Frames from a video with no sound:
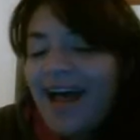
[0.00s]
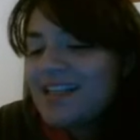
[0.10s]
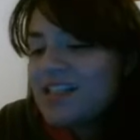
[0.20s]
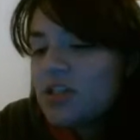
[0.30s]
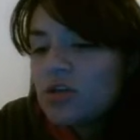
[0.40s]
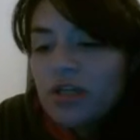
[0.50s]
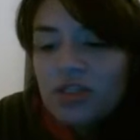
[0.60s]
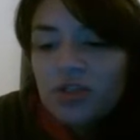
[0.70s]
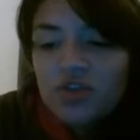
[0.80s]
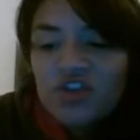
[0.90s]
As long
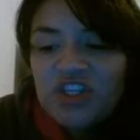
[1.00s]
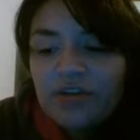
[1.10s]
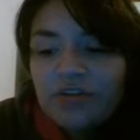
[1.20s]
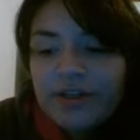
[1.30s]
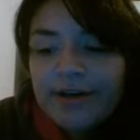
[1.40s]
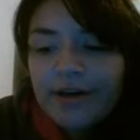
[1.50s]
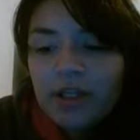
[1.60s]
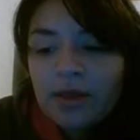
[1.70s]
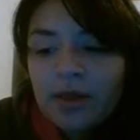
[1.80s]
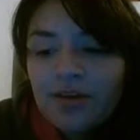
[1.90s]
as you see the auxiliary
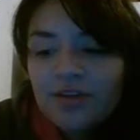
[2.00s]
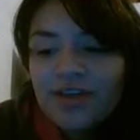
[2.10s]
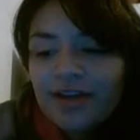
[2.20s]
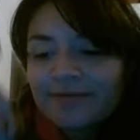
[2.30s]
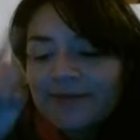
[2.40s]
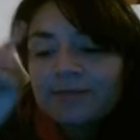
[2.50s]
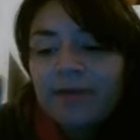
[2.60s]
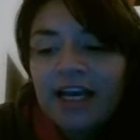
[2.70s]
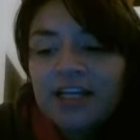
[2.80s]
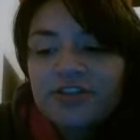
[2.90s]
at the beginning, you say, oh
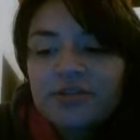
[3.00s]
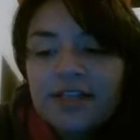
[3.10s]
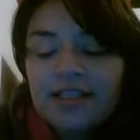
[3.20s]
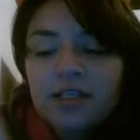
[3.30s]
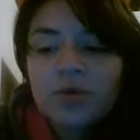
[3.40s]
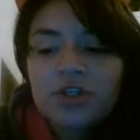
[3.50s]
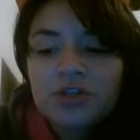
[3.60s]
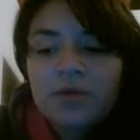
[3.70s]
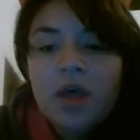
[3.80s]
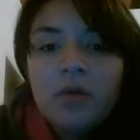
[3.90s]
my gosh, that's a question.